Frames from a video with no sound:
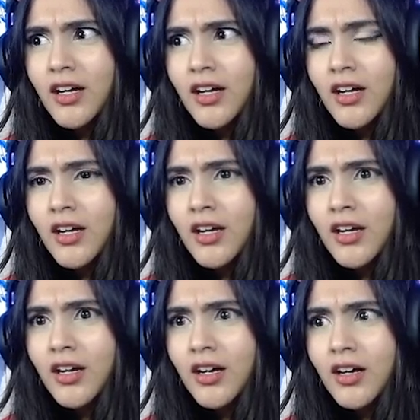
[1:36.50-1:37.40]

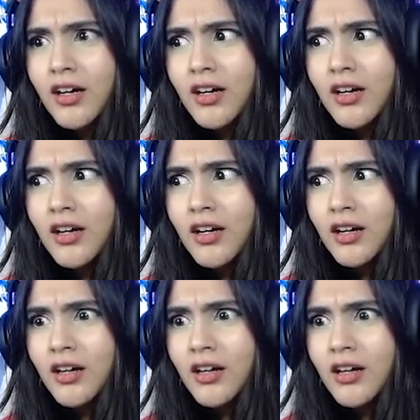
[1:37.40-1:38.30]

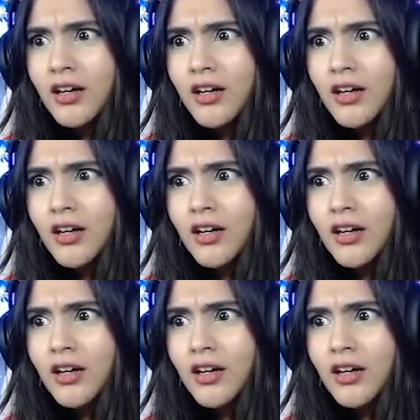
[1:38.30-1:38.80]
(no one is talking)